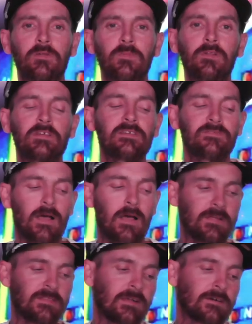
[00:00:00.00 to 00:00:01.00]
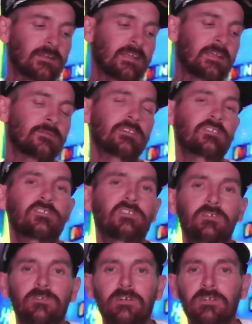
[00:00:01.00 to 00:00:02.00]
to believe. I mean, there again, Richard
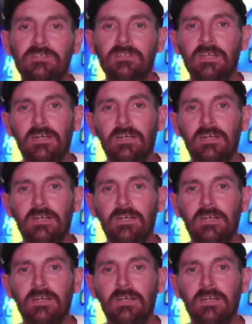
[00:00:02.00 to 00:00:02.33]
Childress.